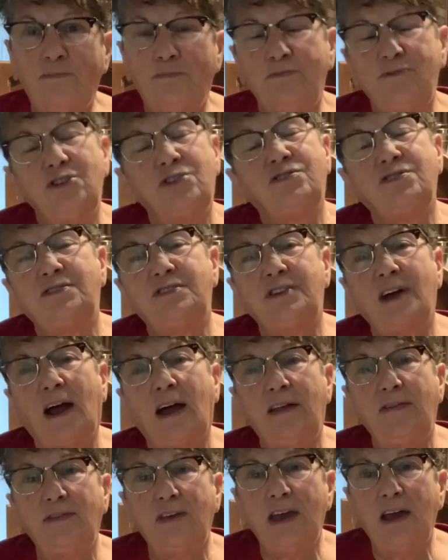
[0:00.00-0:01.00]
just stuck
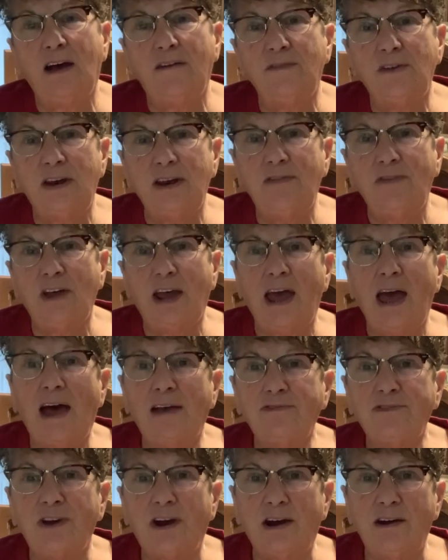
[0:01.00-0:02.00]
it in the oven in the
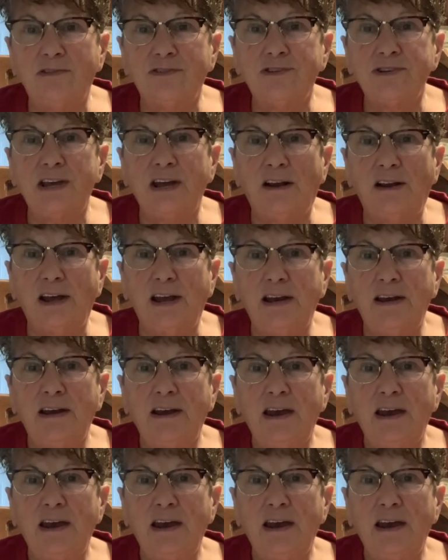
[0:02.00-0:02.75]
cast iron skillet.